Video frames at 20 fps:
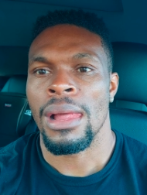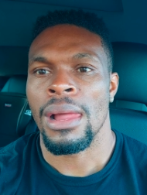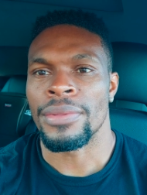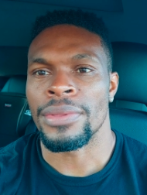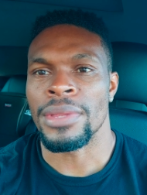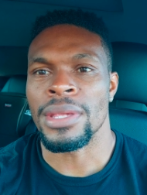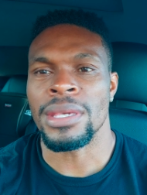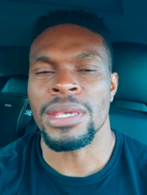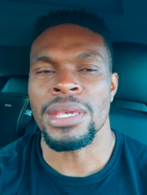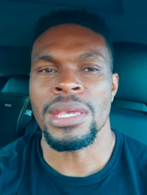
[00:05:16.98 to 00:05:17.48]
I
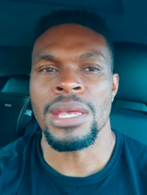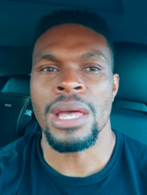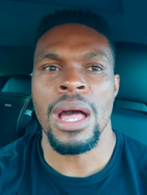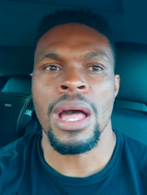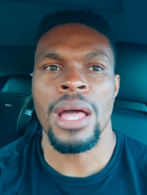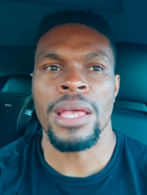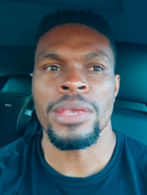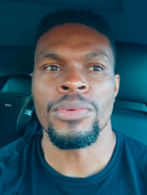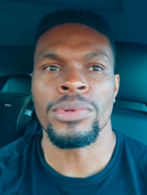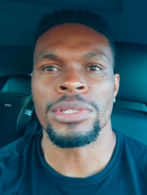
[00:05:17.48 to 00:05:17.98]
think he
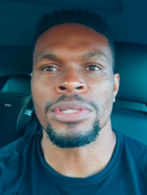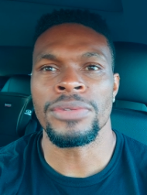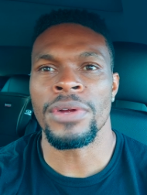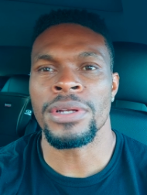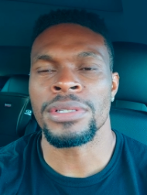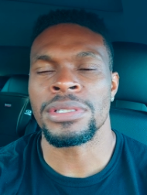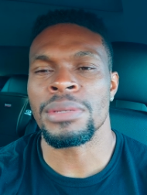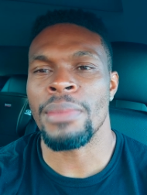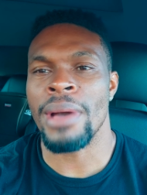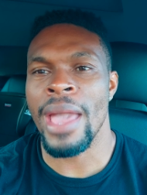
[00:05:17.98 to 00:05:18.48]
uh, he went to the
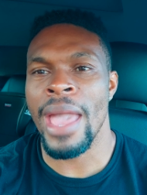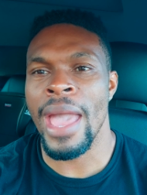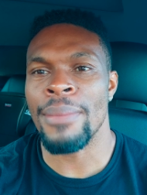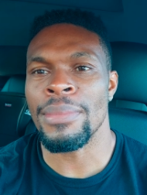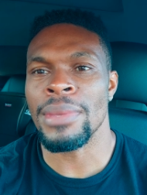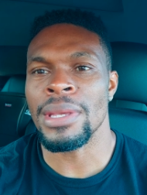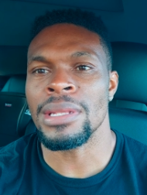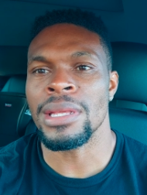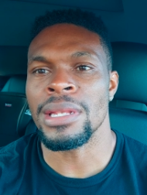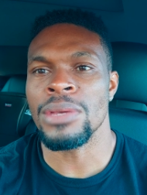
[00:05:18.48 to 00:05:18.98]
University of
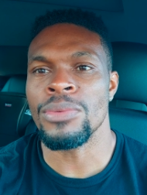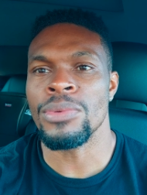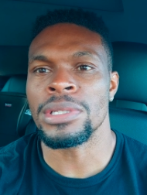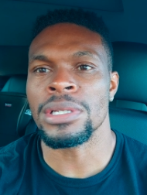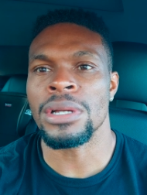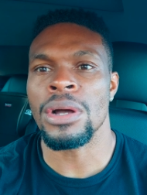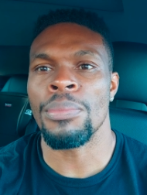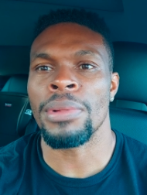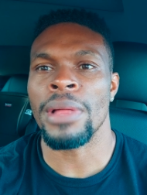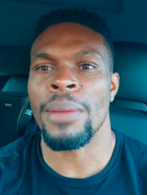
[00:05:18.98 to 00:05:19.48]
Miami. Then he went
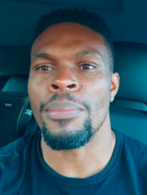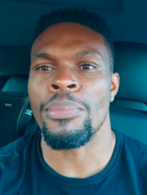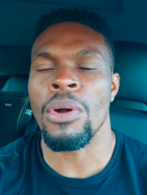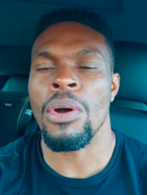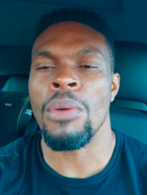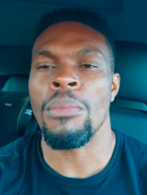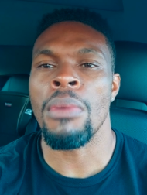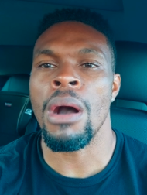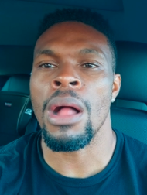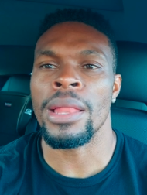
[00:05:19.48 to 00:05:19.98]
to go play
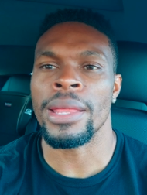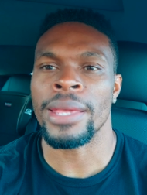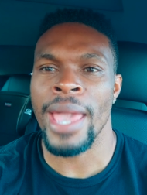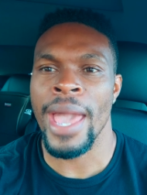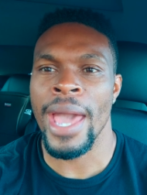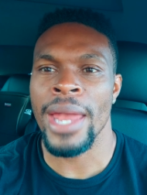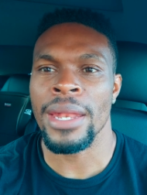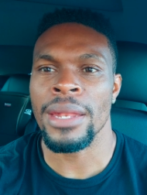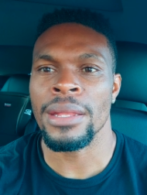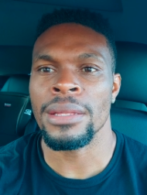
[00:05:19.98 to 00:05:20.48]
pro ball in
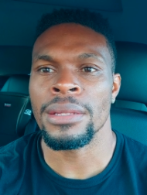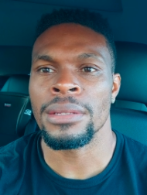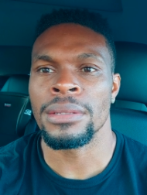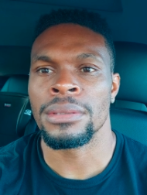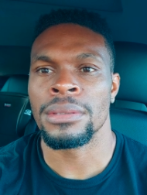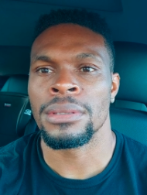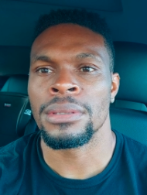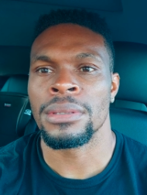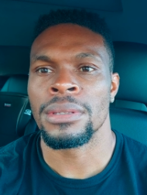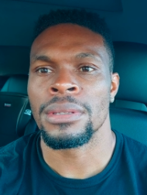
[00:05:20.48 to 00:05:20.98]
Canada.
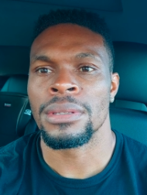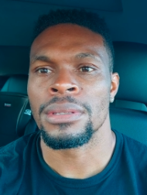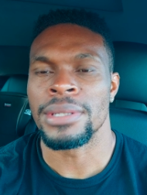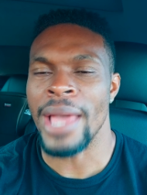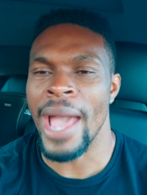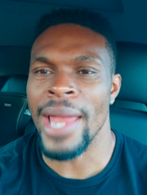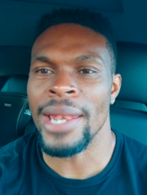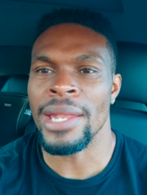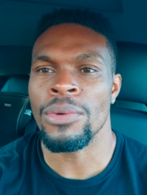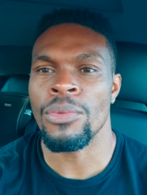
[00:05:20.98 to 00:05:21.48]

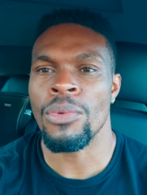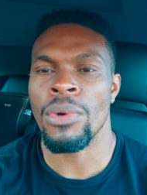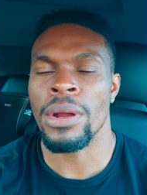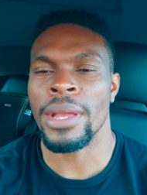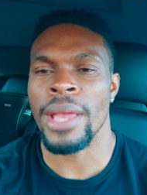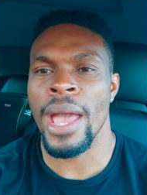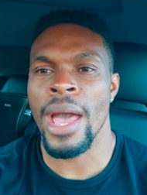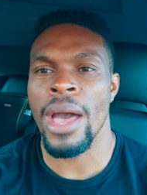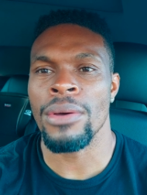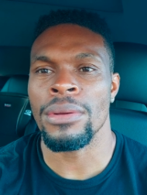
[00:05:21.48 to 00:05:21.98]
That didn't
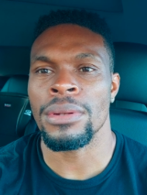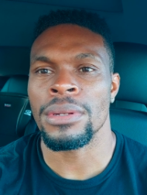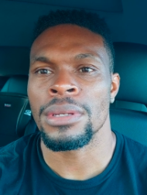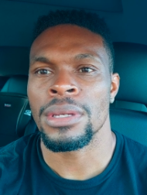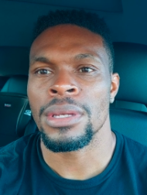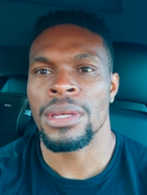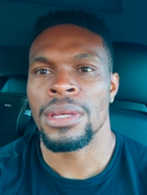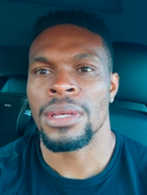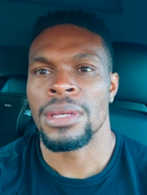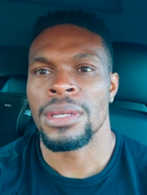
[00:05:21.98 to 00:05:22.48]
work out.
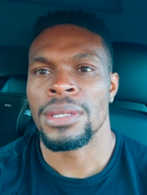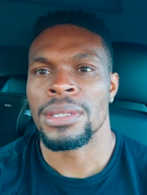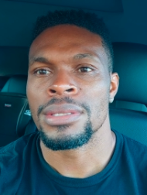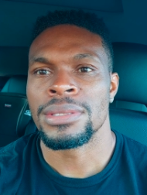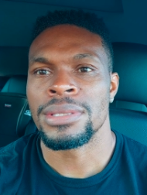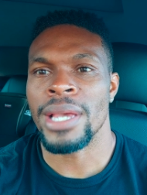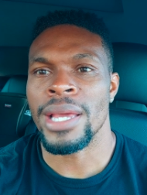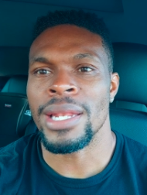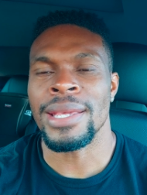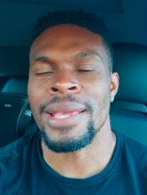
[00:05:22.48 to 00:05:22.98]

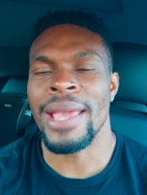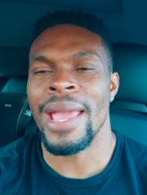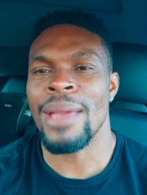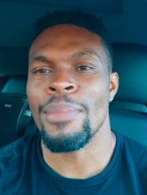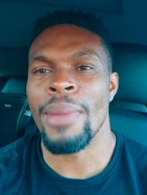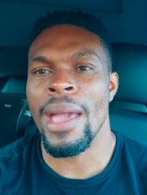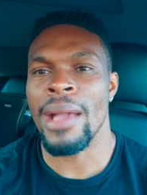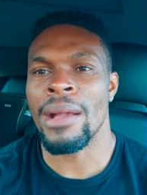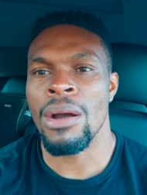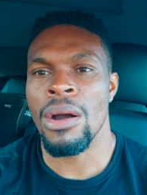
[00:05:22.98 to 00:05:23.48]
Said he
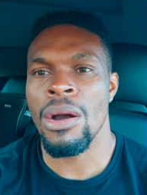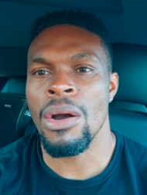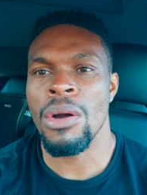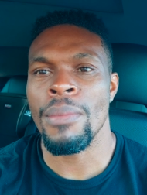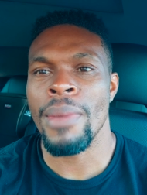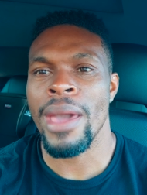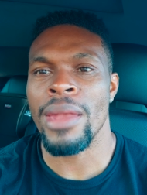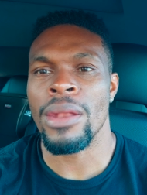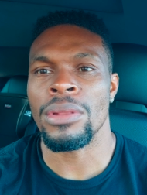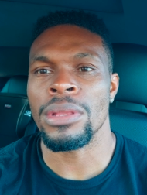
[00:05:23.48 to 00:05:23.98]
came back
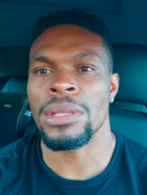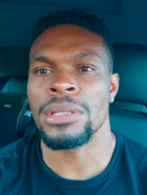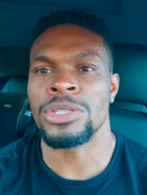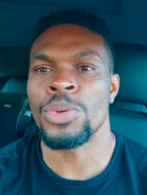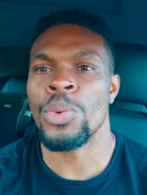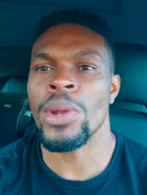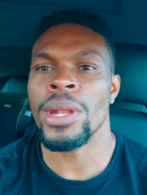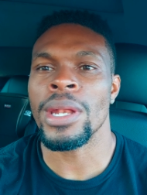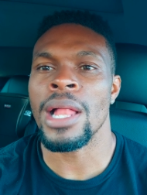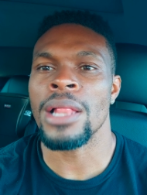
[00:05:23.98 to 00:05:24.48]
home, had only
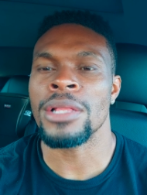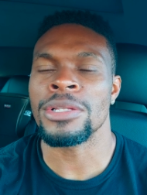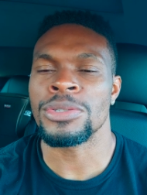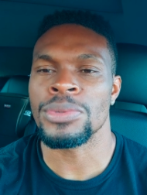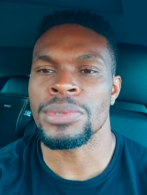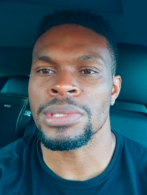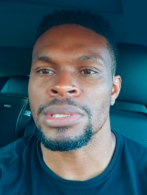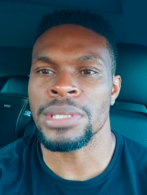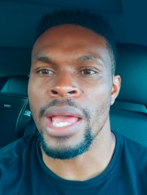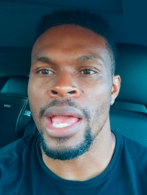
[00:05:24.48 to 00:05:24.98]
twenty dollars
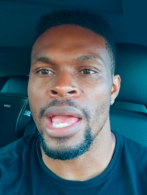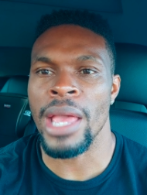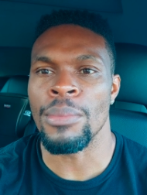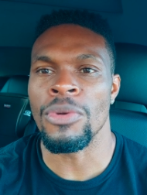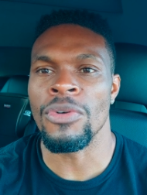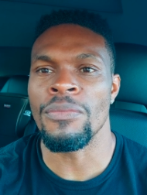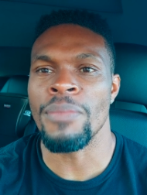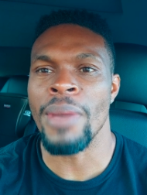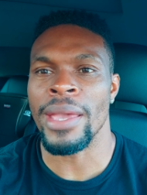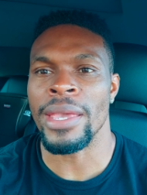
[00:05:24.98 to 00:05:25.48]
to his name,
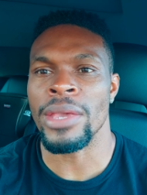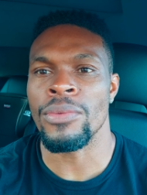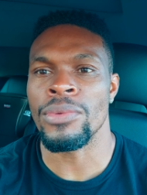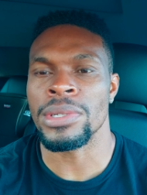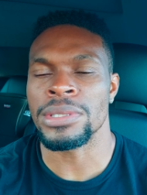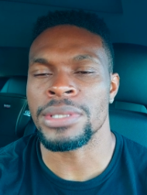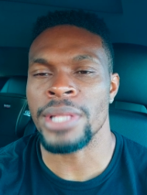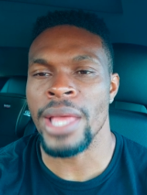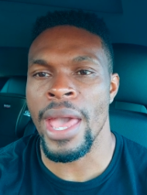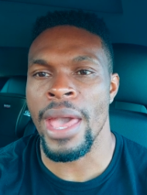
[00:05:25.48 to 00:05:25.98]
moved back in
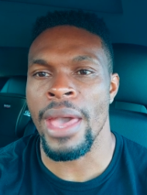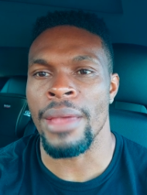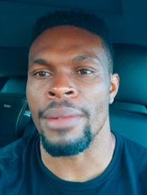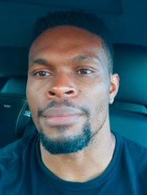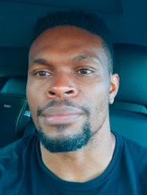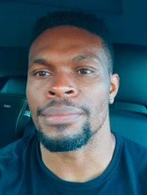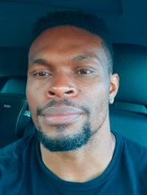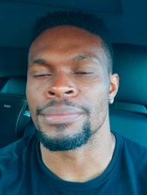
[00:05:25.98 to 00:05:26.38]
with his dad.